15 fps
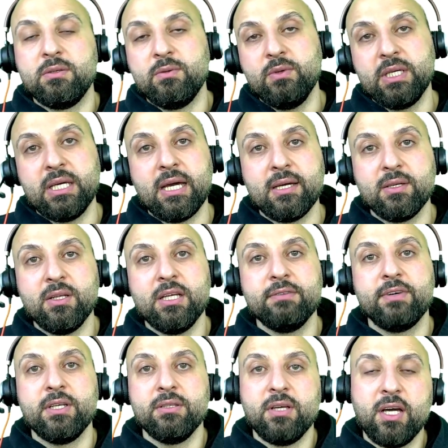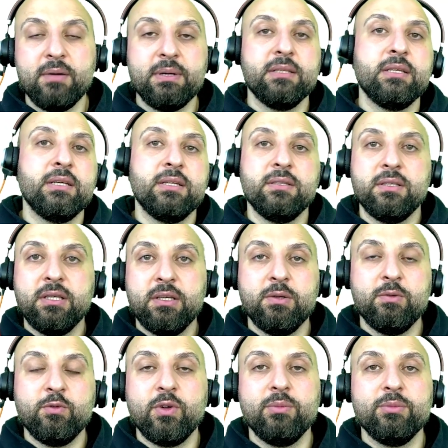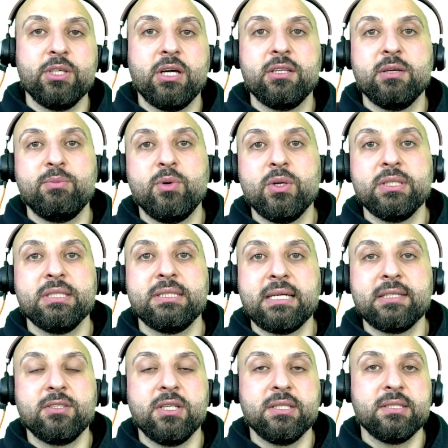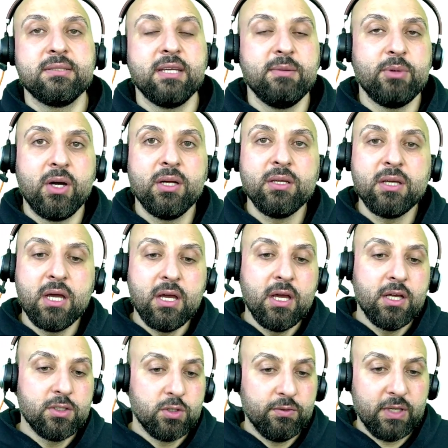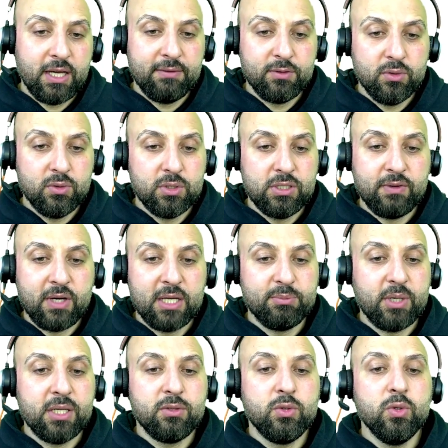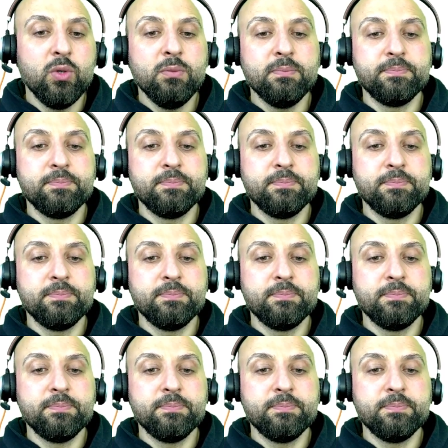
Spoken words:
we calculate 1 time, and then from the other point, it's actually the same arc. So we have to divide by 2.